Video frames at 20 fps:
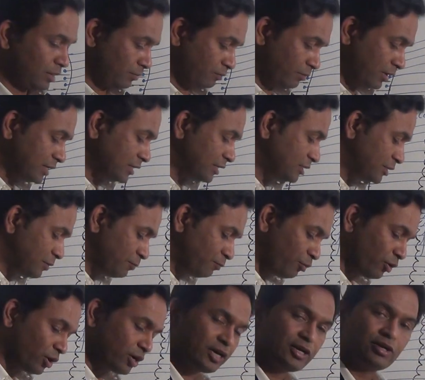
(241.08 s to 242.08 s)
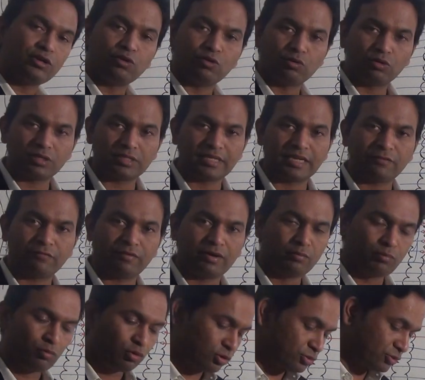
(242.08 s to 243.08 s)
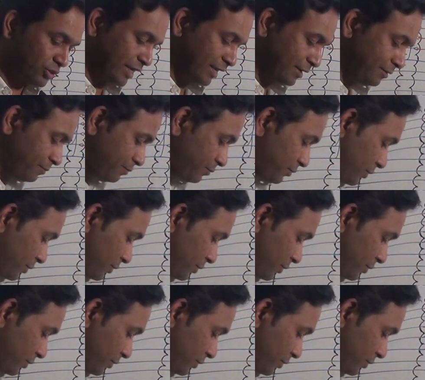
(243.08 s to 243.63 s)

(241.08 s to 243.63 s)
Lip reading: But it is important to note that one more thing.